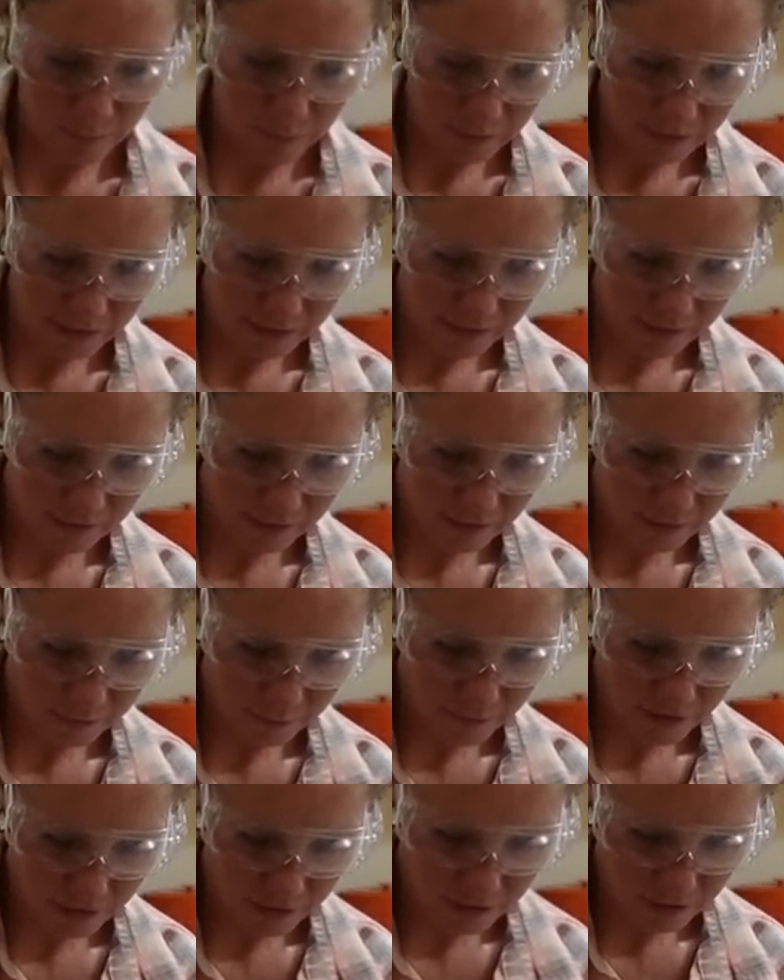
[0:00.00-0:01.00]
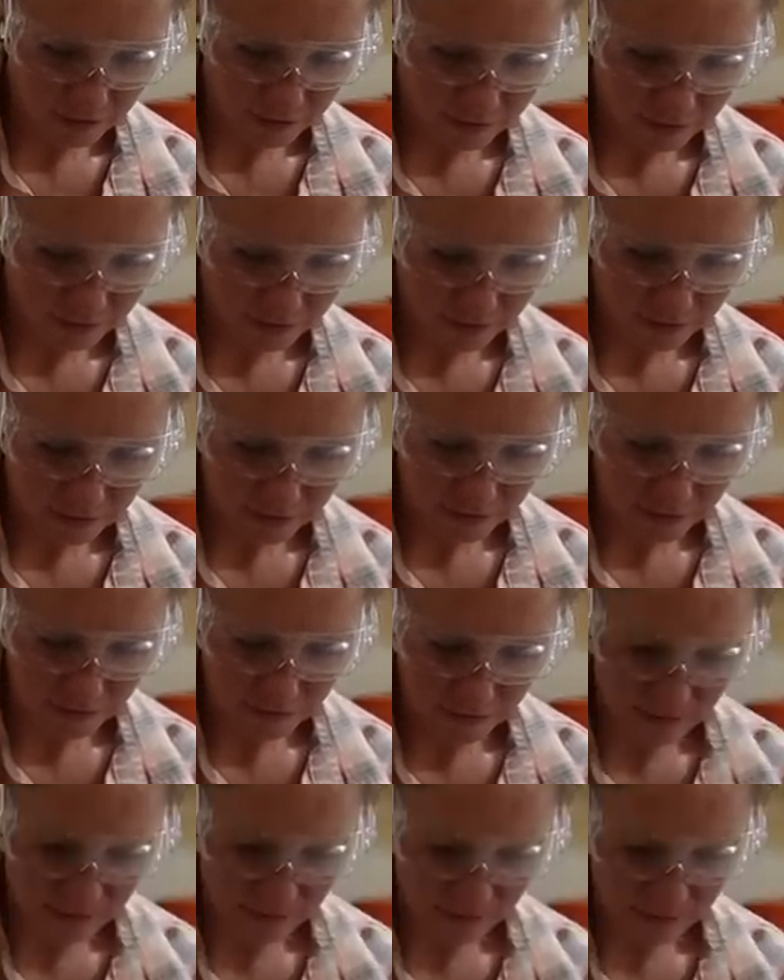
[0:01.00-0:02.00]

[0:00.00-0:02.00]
blending up my colors here.